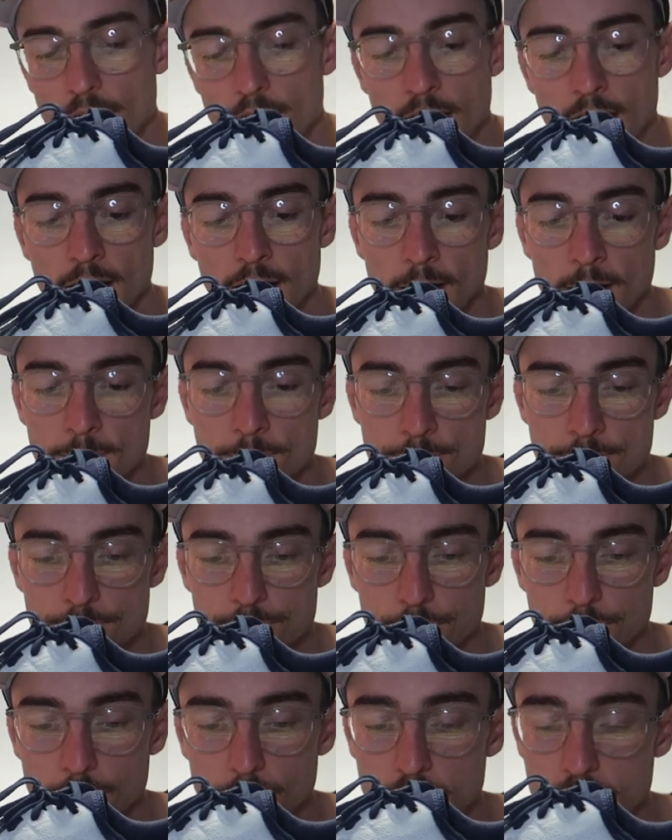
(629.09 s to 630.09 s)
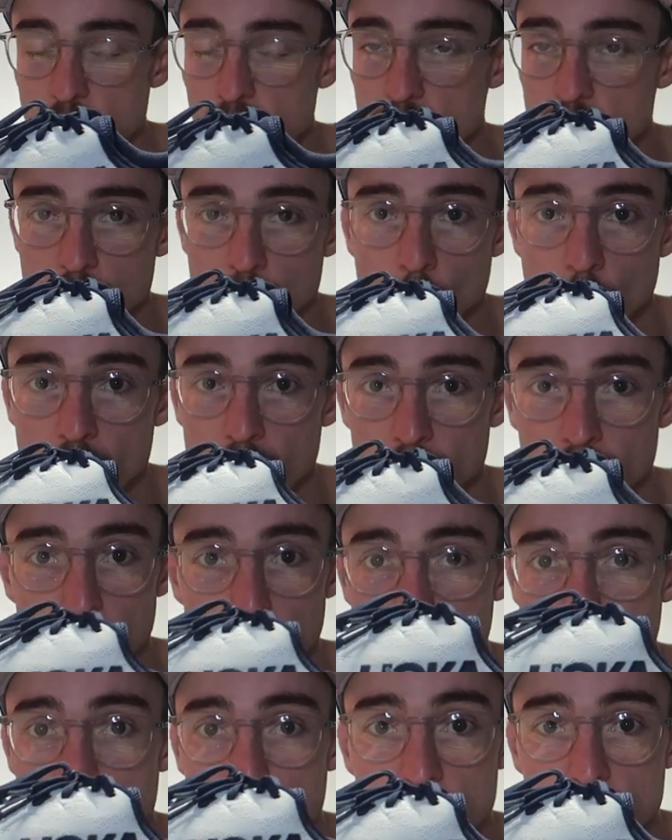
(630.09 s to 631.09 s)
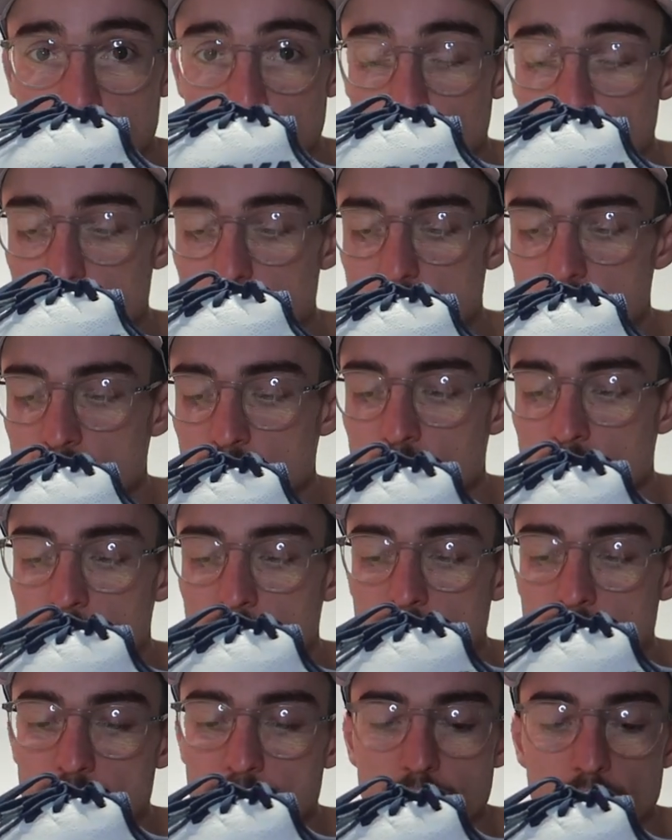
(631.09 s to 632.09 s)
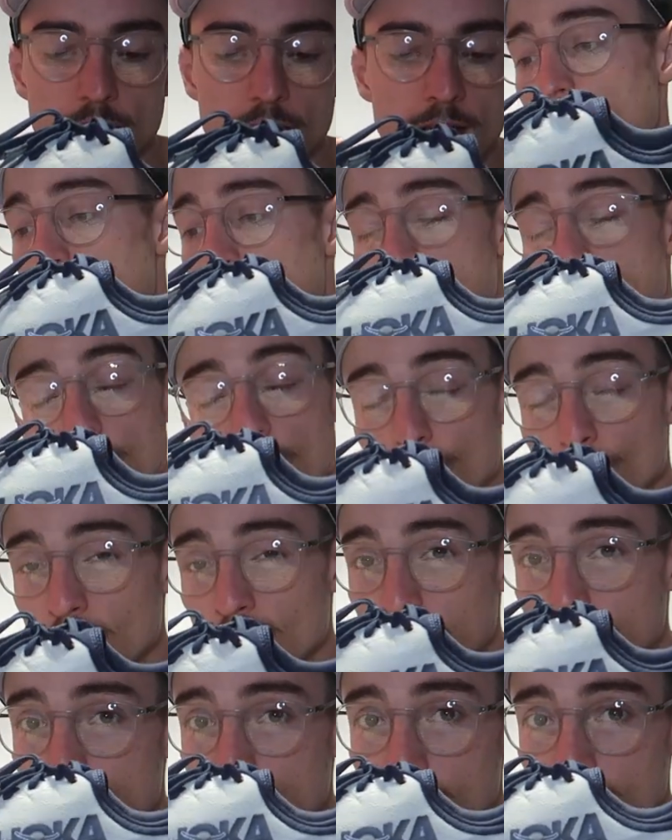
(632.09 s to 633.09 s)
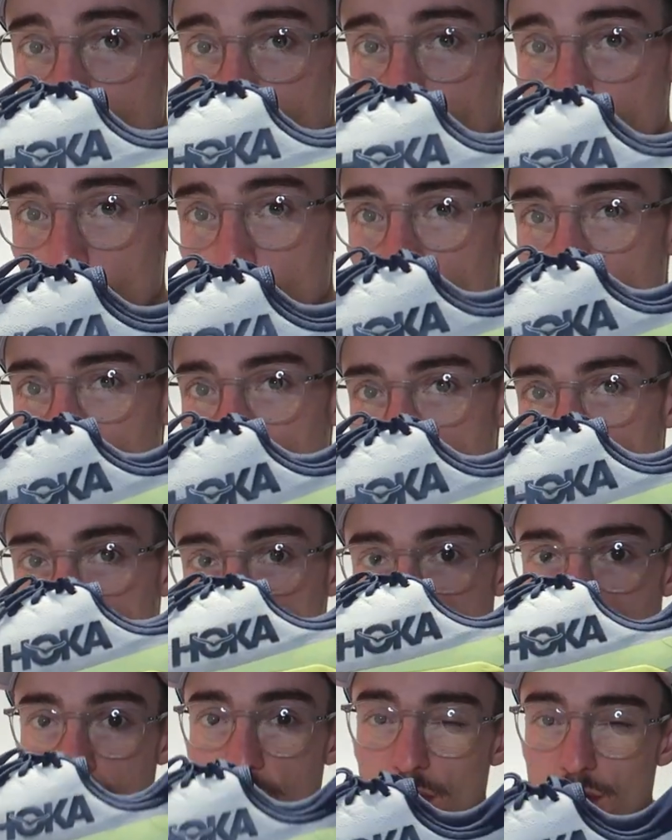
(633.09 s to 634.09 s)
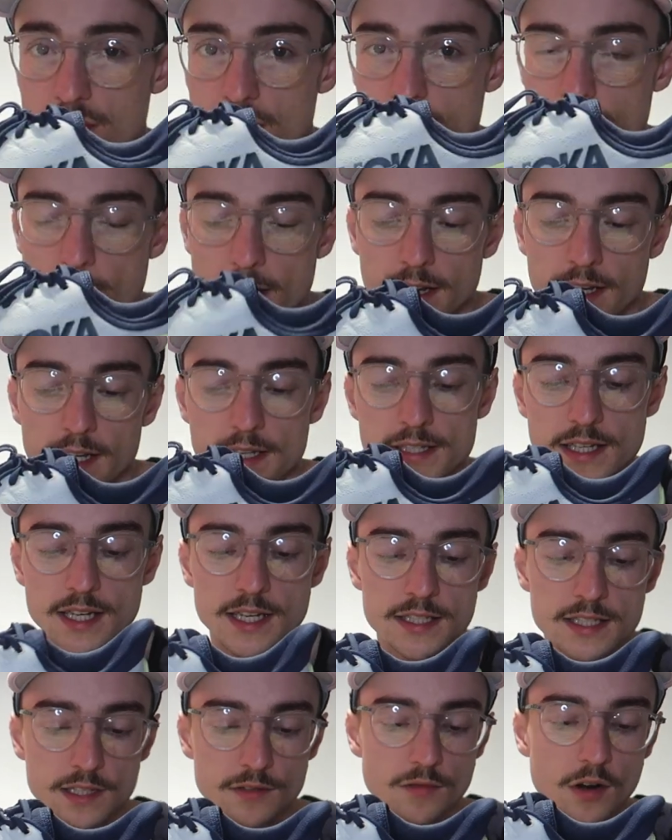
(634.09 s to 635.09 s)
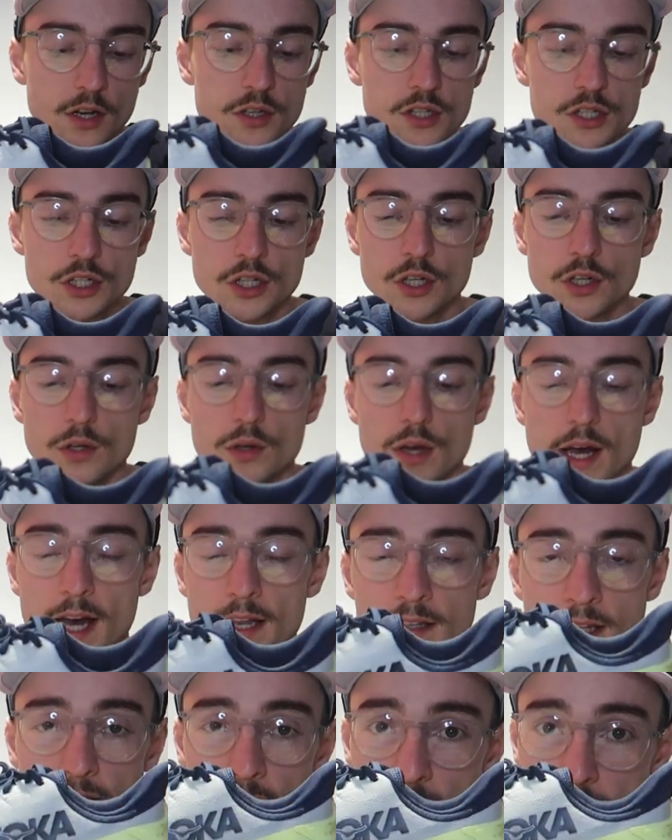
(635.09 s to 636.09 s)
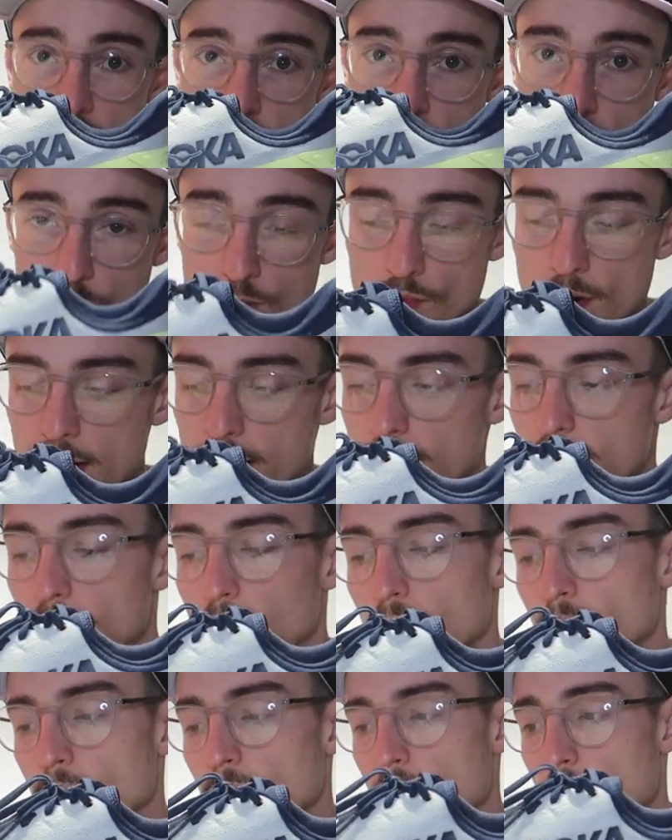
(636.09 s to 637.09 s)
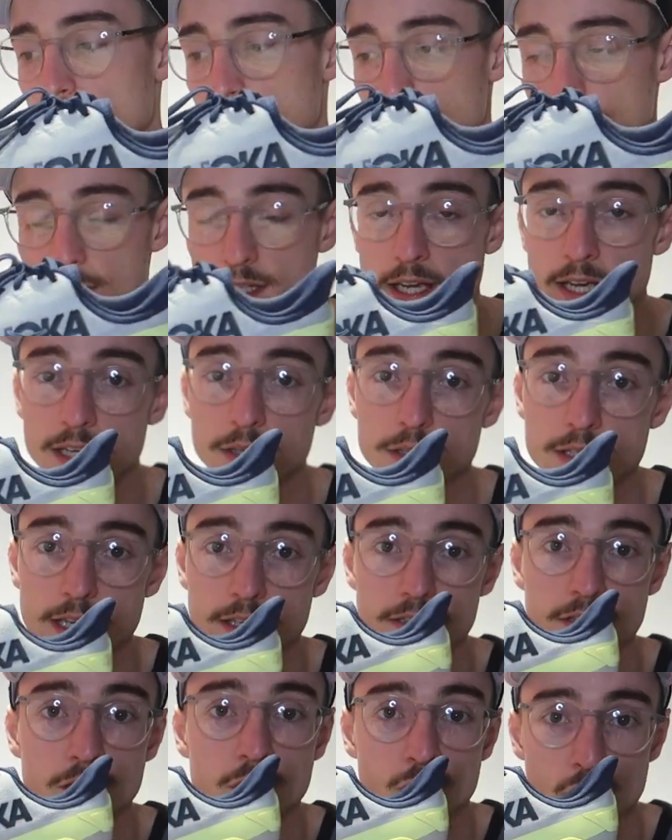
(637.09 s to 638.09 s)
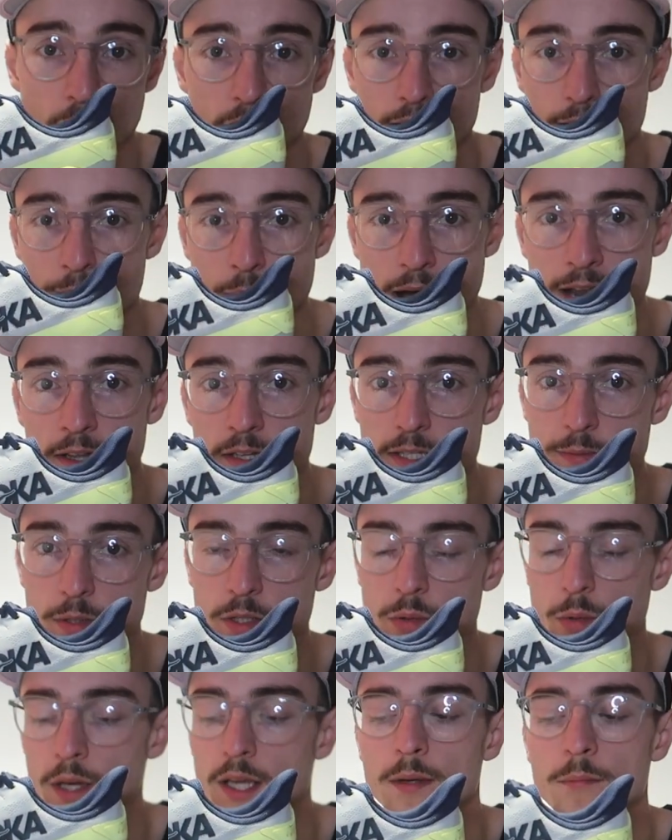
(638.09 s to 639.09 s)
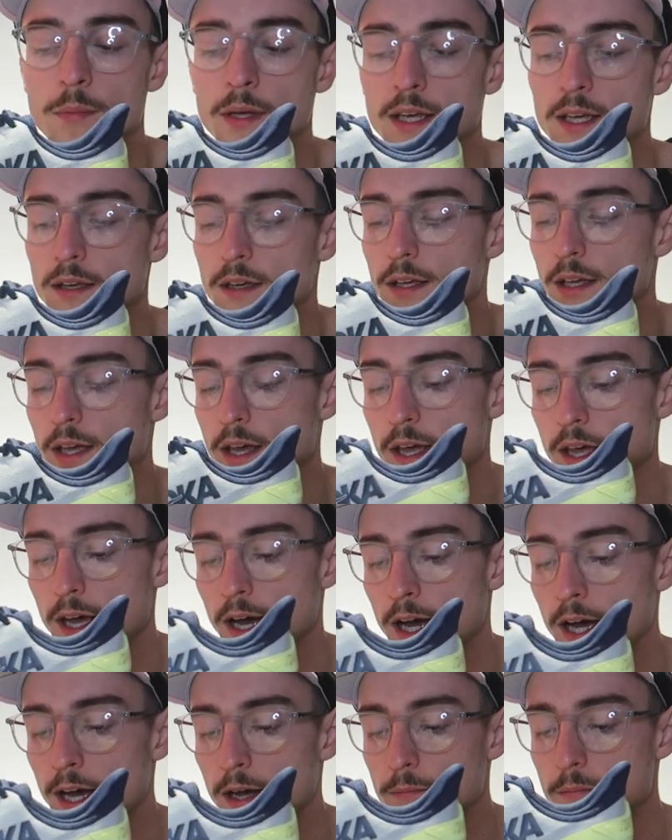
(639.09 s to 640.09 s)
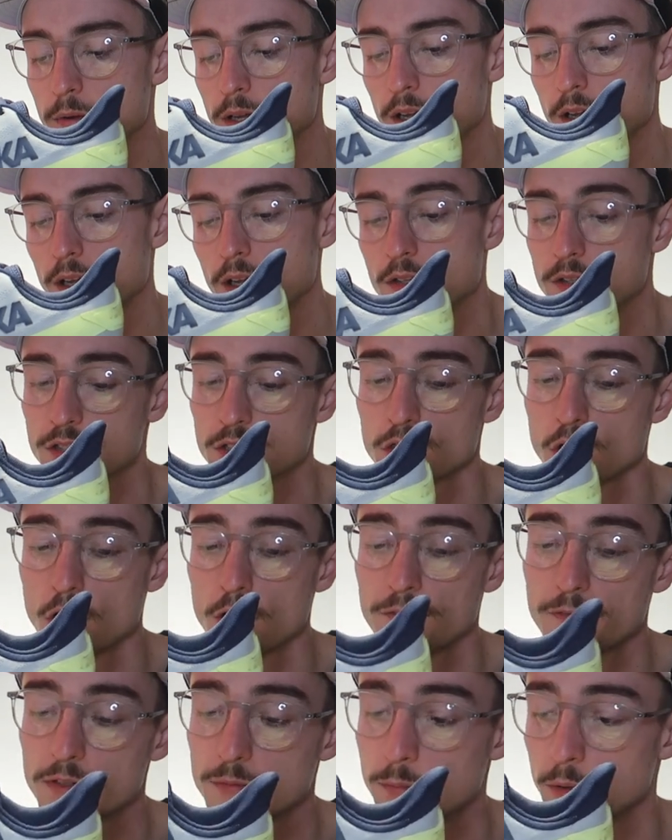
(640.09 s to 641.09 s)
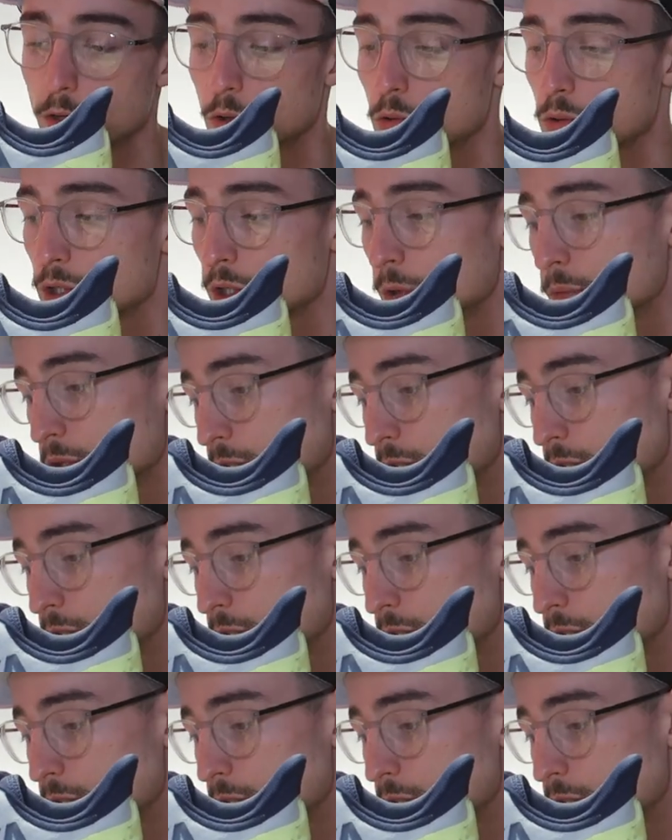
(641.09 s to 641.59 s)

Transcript: Um, just the way the midsole is designed. That has not really been a problem for me because I've used this mainly as easy run shoe and yeah, it has a great as I was saying, it has a great balance between being um, soft but also